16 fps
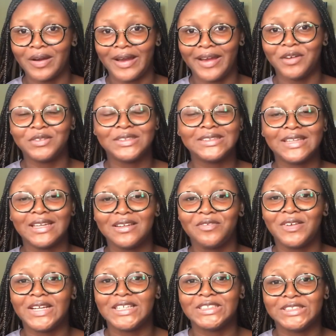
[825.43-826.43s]
I understand the
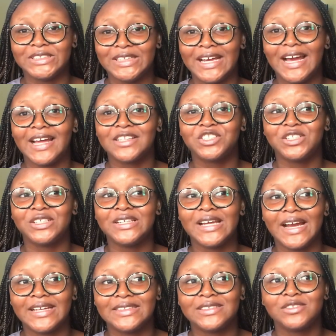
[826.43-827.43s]
fact that she actually
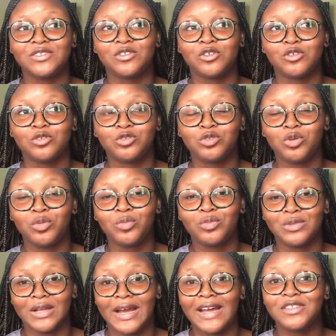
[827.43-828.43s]
has
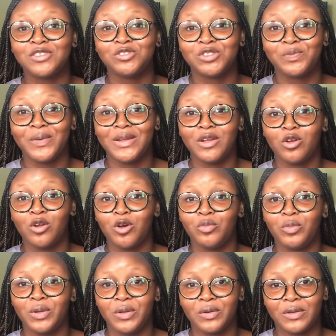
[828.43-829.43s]
to spend a lot of
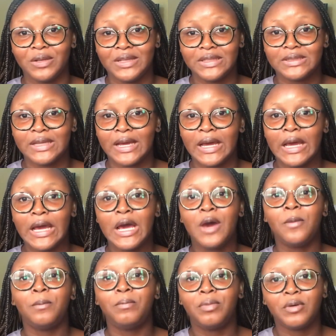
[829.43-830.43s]
money on data,
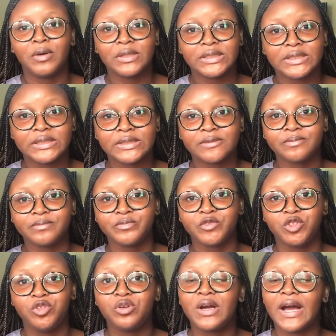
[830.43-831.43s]
but
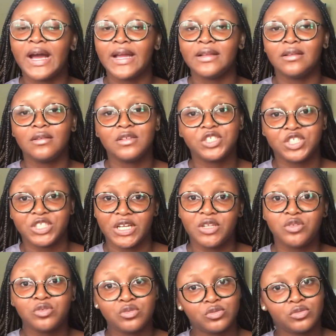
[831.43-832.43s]
you can
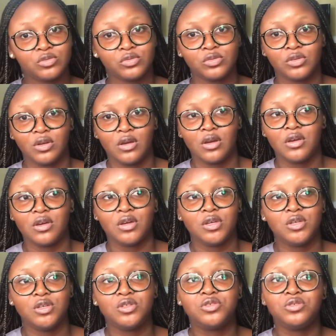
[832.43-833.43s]
schedule.
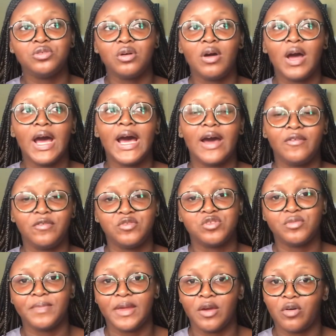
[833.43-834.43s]
You do not have to
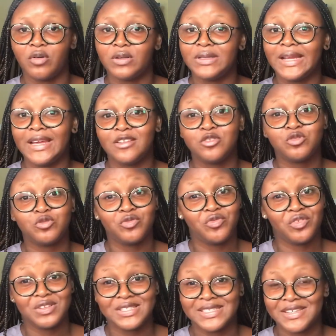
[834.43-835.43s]
be online
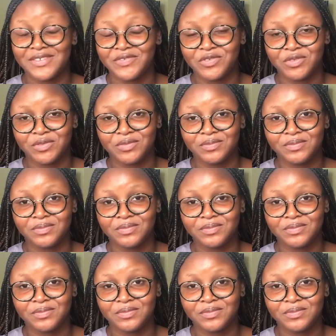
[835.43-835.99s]
24/7.